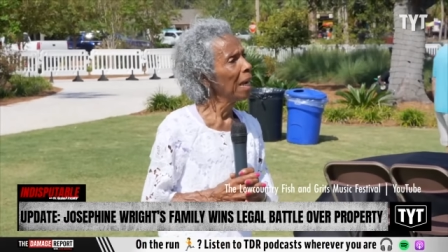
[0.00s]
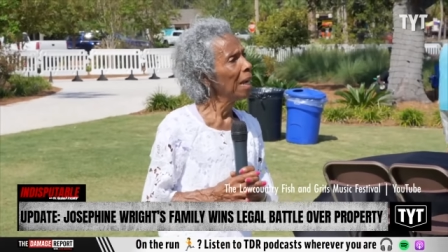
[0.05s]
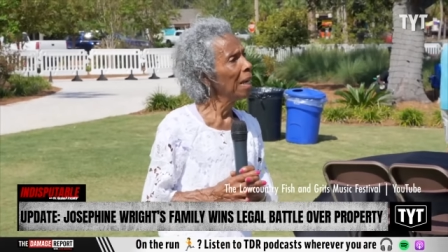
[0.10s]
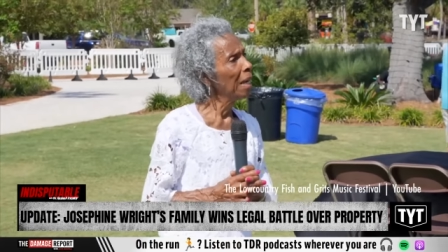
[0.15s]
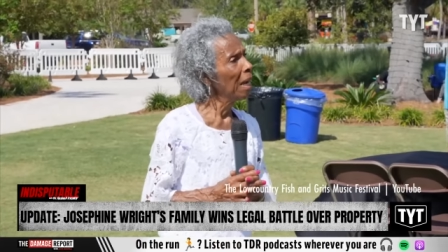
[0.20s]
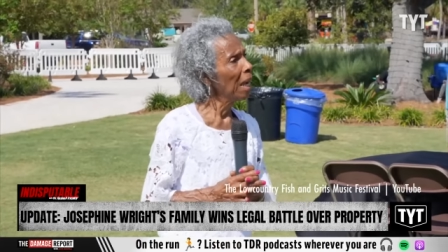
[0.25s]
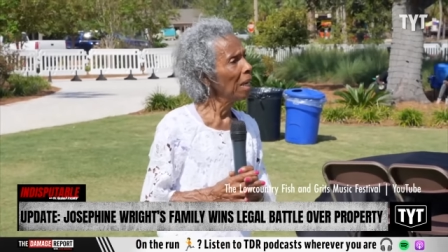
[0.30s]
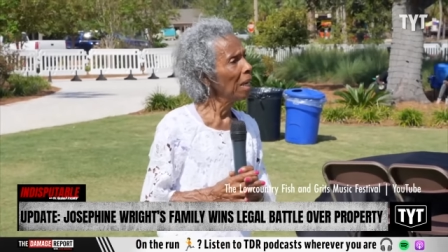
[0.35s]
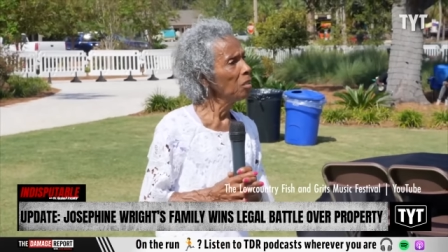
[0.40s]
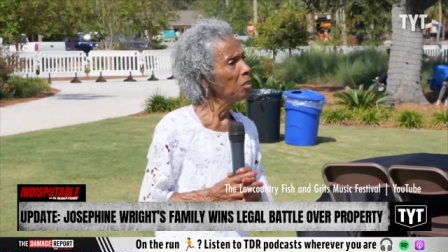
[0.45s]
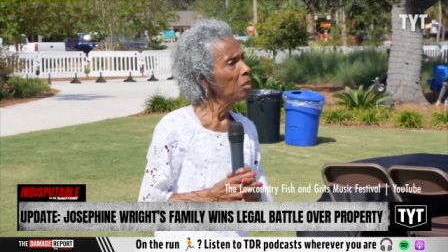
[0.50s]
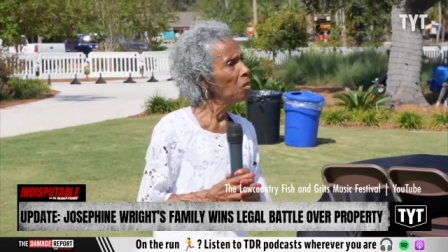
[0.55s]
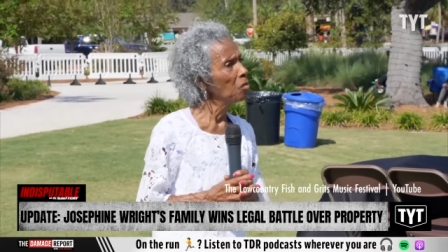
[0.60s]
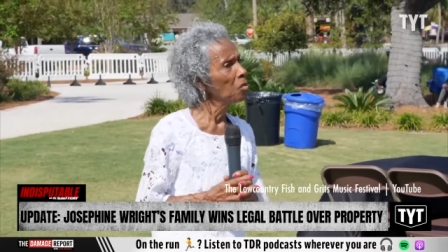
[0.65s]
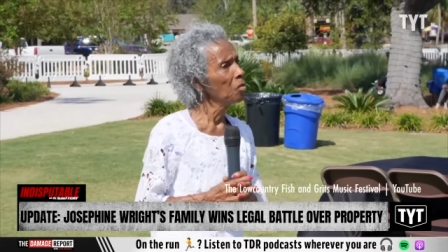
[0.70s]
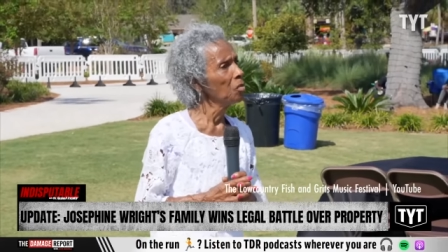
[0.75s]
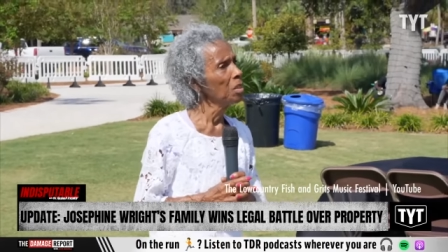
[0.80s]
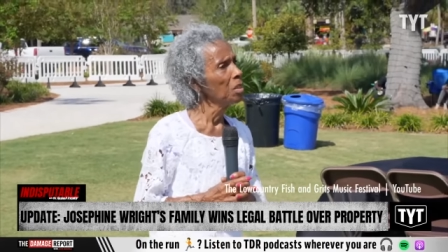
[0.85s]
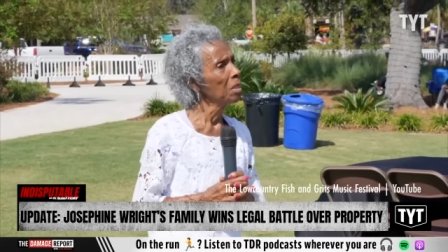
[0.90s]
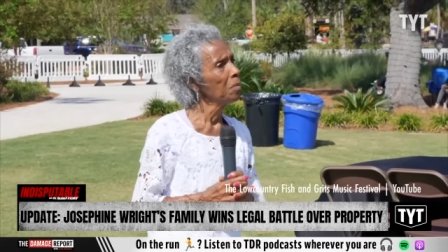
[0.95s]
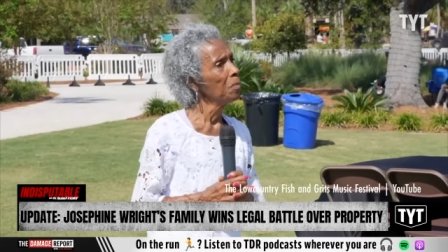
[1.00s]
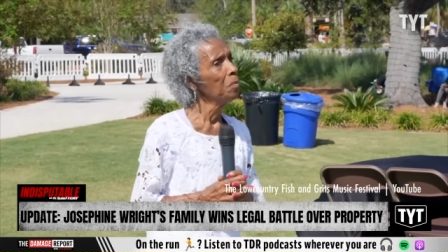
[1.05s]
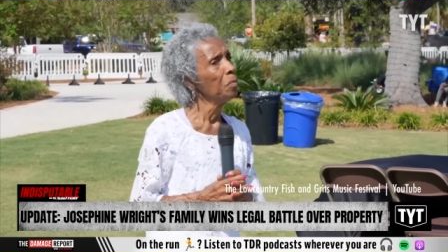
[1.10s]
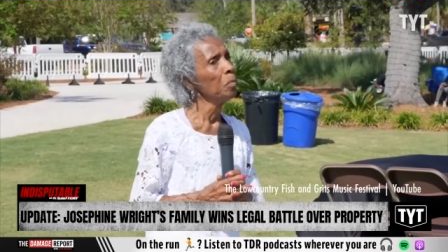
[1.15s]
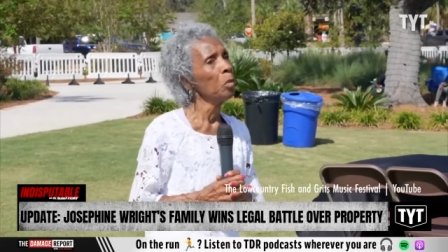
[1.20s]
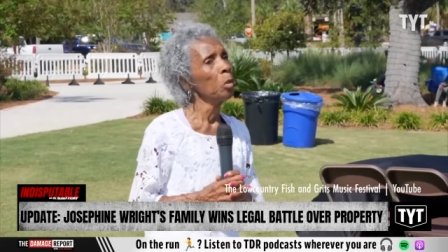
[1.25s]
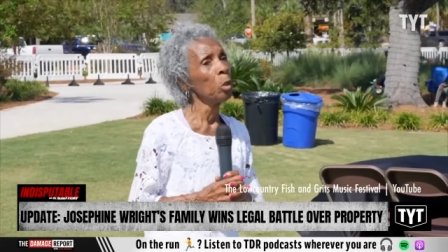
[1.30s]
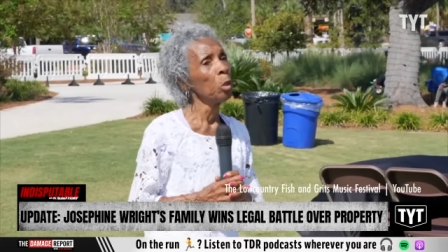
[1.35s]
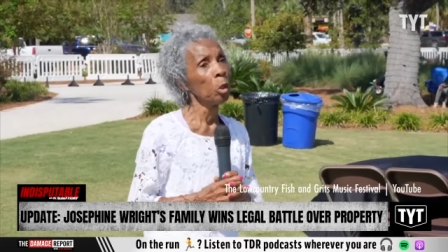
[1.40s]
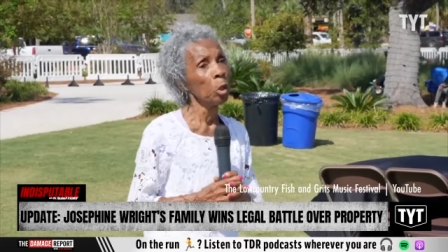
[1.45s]
and I told them
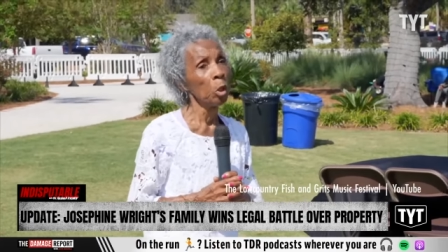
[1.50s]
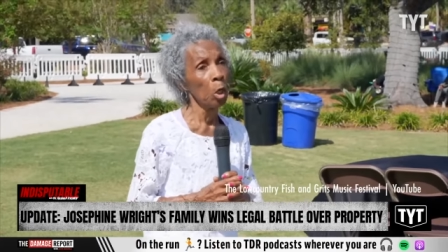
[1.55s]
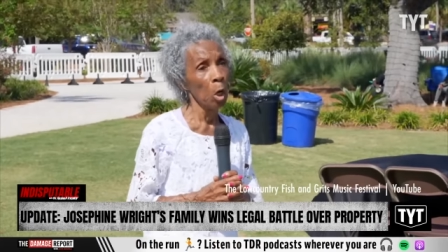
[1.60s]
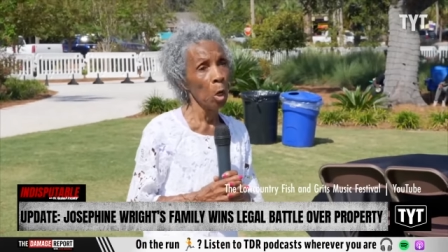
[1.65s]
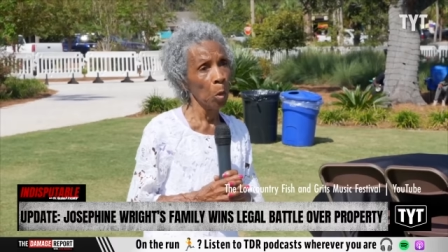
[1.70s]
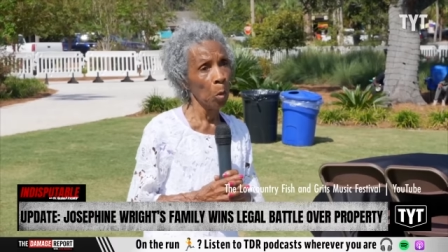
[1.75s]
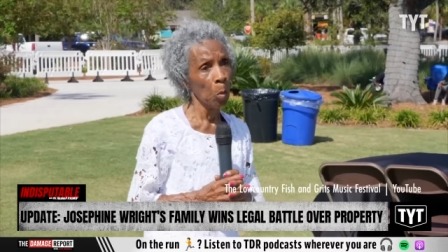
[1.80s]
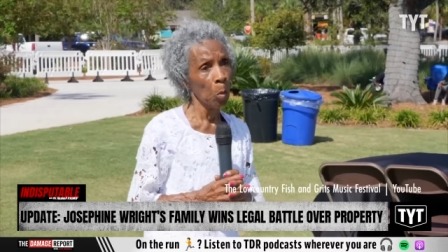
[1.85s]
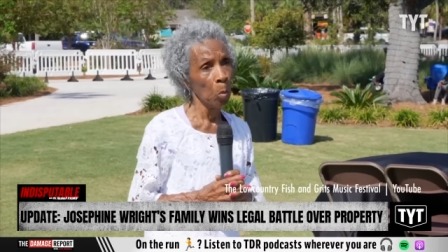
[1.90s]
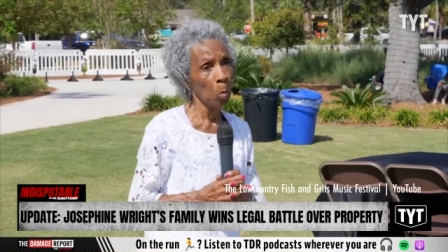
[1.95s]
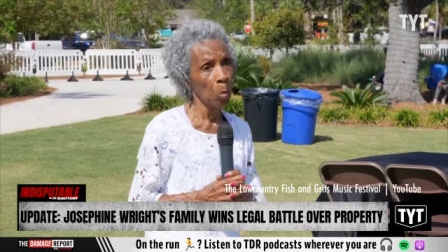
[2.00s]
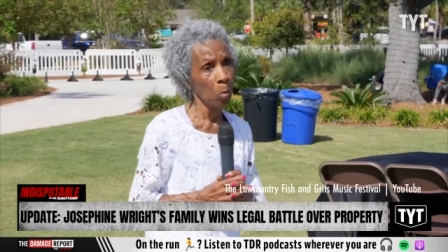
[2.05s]
no.